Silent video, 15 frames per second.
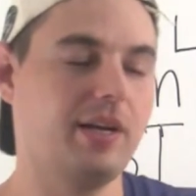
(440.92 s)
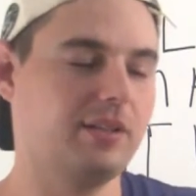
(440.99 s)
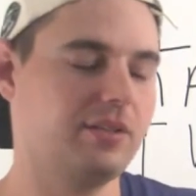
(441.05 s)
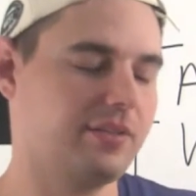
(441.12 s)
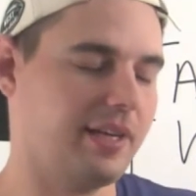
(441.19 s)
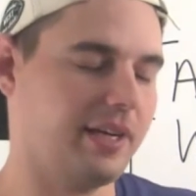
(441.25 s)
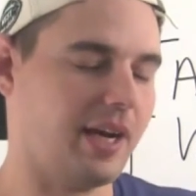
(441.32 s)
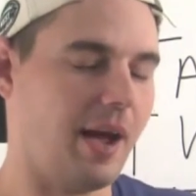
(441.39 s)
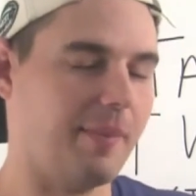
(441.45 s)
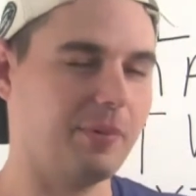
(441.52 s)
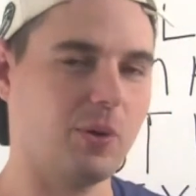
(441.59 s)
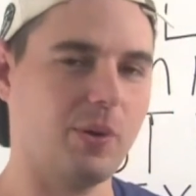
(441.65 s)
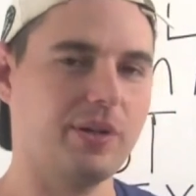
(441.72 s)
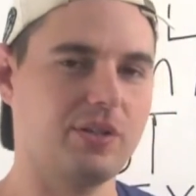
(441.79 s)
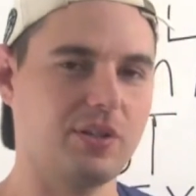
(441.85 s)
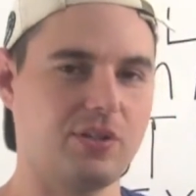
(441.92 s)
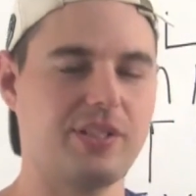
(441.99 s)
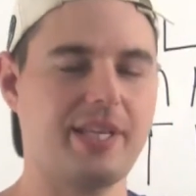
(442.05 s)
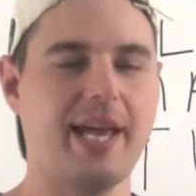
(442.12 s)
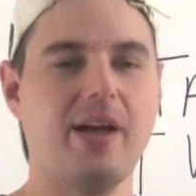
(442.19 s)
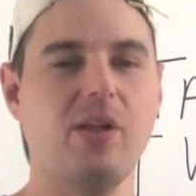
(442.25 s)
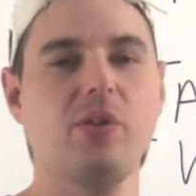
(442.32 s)
It's saying, I'm going to
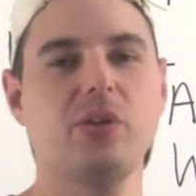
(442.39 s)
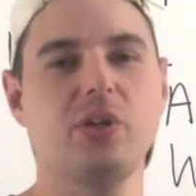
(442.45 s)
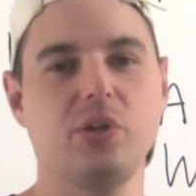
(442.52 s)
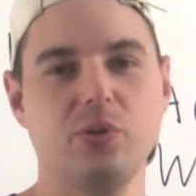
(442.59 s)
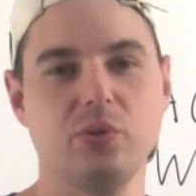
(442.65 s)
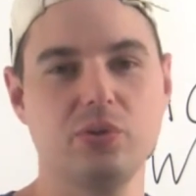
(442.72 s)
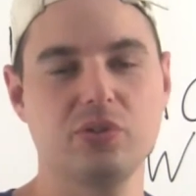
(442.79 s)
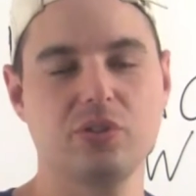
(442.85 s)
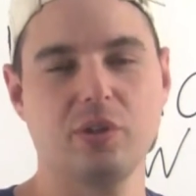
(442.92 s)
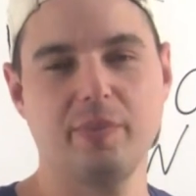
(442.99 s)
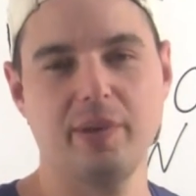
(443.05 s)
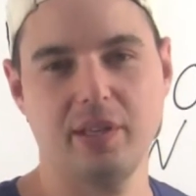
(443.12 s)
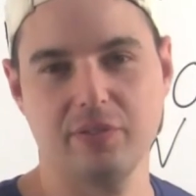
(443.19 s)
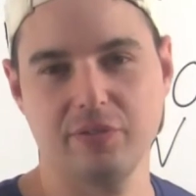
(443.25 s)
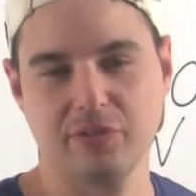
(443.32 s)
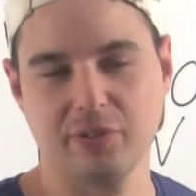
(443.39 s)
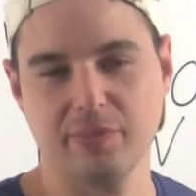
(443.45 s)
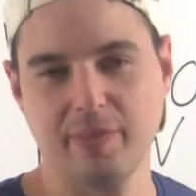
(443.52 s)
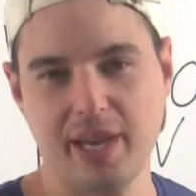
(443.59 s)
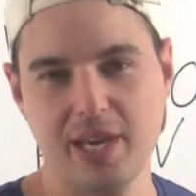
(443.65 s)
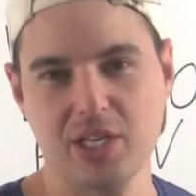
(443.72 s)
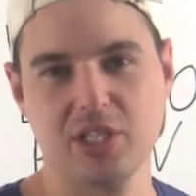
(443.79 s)
tell you some
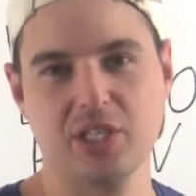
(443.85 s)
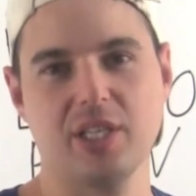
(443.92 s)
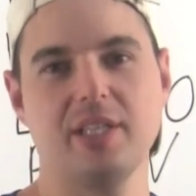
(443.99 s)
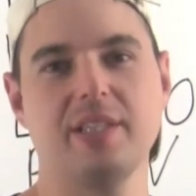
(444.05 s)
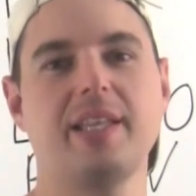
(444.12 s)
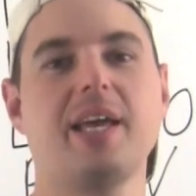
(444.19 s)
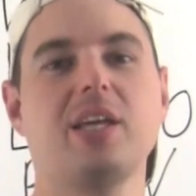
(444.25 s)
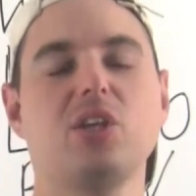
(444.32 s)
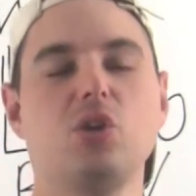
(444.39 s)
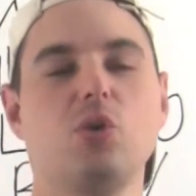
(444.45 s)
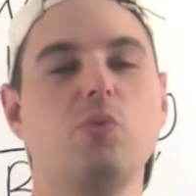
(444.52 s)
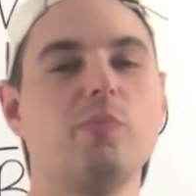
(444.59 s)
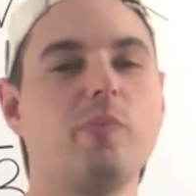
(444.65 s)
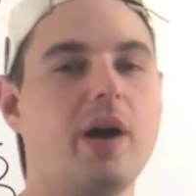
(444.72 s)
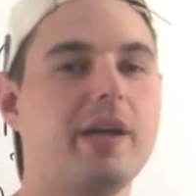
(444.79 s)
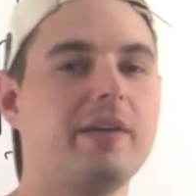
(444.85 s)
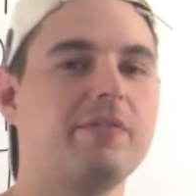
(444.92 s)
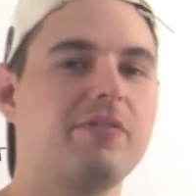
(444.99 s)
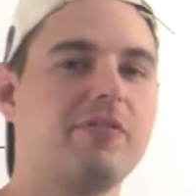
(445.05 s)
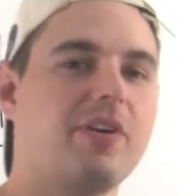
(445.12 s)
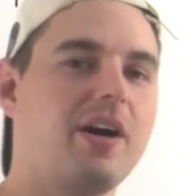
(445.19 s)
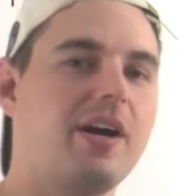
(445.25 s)
information that you might
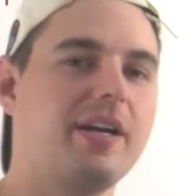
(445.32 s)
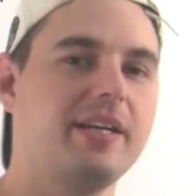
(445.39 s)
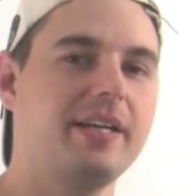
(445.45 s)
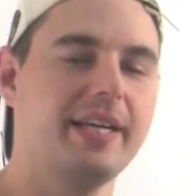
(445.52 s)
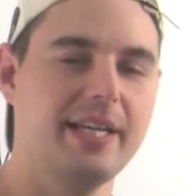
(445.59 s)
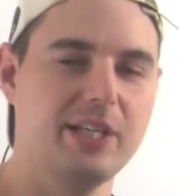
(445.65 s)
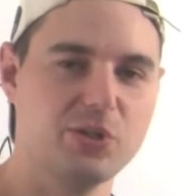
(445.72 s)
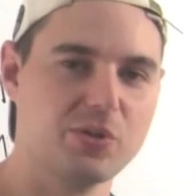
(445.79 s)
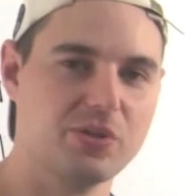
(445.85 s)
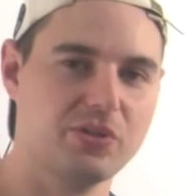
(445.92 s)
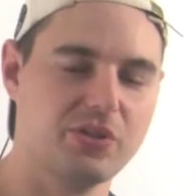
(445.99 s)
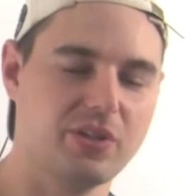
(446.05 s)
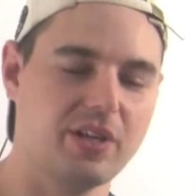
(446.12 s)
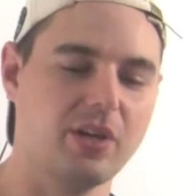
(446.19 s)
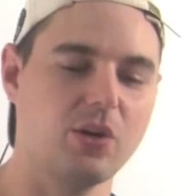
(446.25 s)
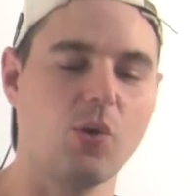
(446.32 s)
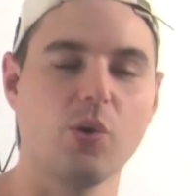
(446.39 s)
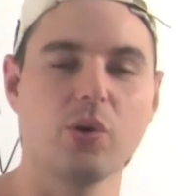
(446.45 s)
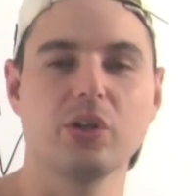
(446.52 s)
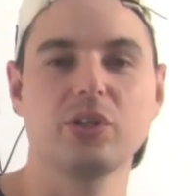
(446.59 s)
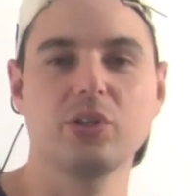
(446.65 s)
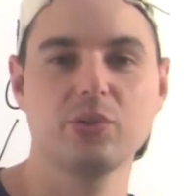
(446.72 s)
find interesting
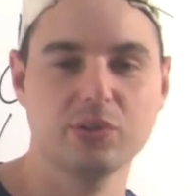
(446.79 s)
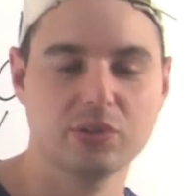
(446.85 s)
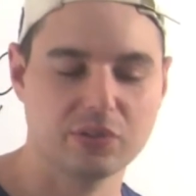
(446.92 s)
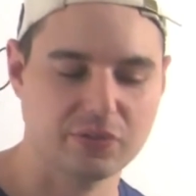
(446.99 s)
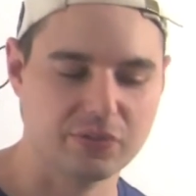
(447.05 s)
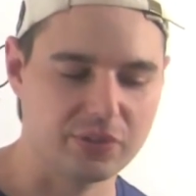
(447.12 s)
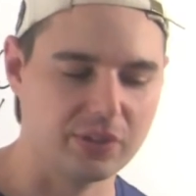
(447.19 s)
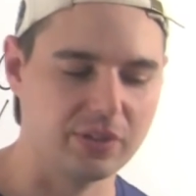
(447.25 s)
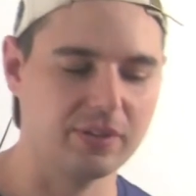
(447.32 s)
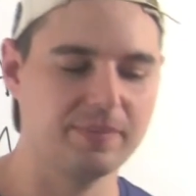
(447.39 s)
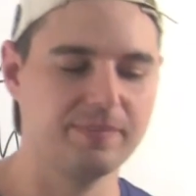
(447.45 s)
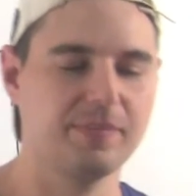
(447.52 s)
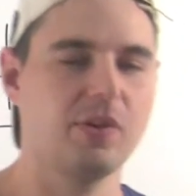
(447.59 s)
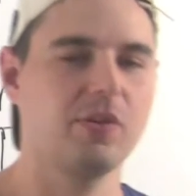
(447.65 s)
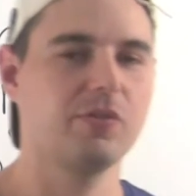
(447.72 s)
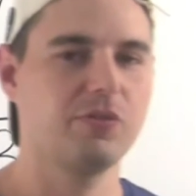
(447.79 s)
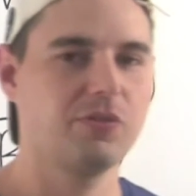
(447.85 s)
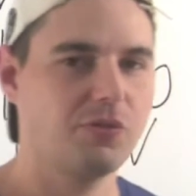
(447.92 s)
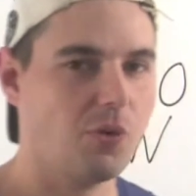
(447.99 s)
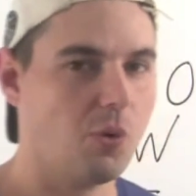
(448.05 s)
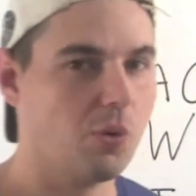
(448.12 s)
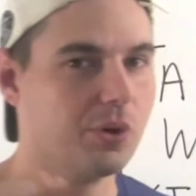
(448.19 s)
or useful.
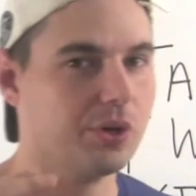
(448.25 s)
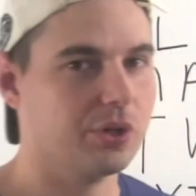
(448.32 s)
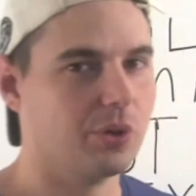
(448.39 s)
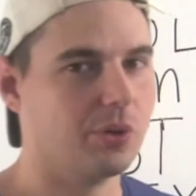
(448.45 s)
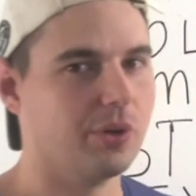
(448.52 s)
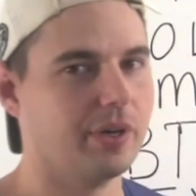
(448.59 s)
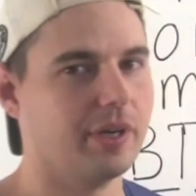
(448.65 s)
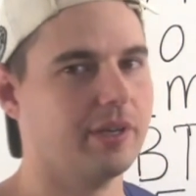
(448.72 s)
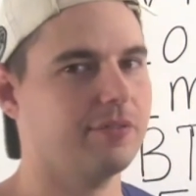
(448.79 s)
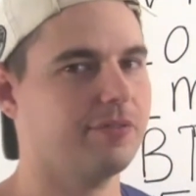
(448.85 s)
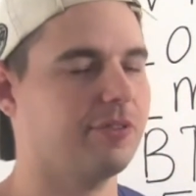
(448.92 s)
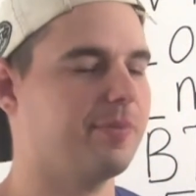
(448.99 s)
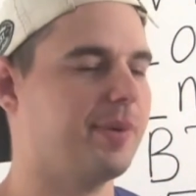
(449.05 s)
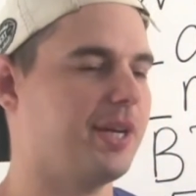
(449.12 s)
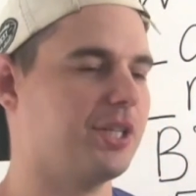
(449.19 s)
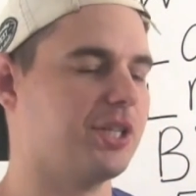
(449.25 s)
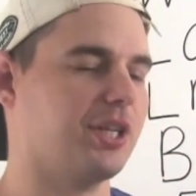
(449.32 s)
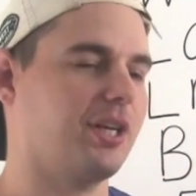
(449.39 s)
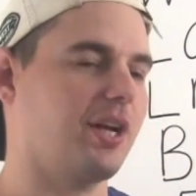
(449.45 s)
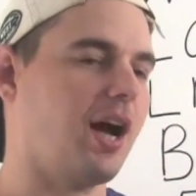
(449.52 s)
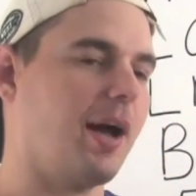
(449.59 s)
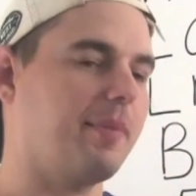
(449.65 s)
For your
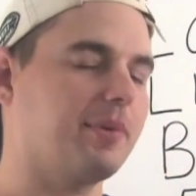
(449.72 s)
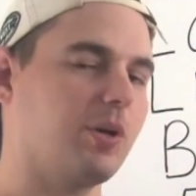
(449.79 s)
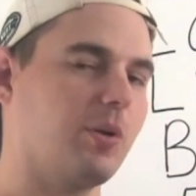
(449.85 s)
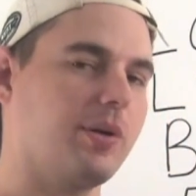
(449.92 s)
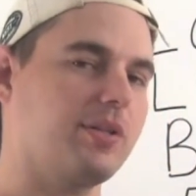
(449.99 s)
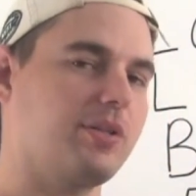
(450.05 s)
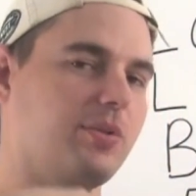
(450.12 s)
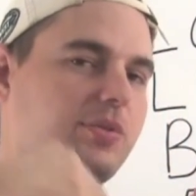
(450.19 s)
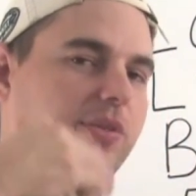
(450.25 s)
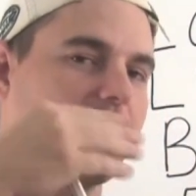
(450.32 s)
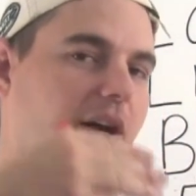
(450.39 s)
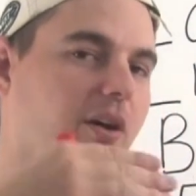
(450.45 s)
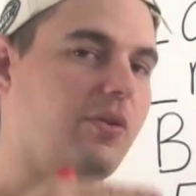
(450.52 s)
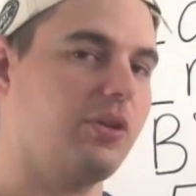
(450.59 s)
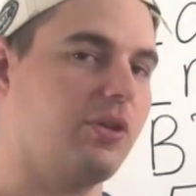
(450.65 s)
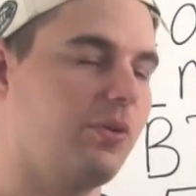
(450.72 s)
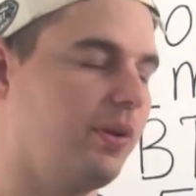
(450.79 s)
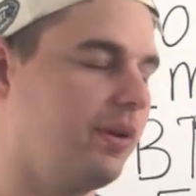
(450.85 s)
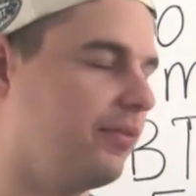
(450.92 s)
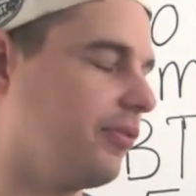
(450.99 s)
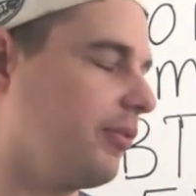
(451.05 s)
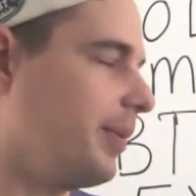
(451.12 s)
information, I'm going to tell you
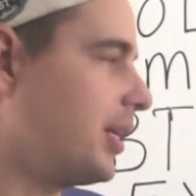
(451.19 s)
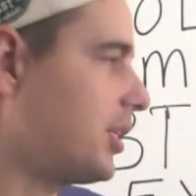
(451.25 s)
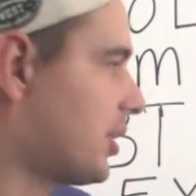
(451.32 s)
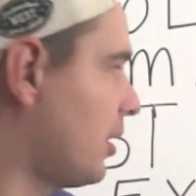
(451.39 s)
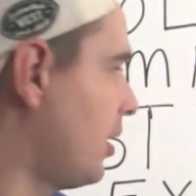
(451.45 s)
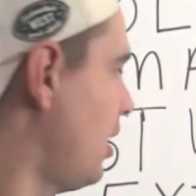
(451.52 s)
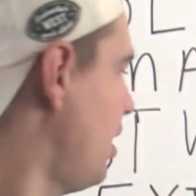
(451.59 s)
information.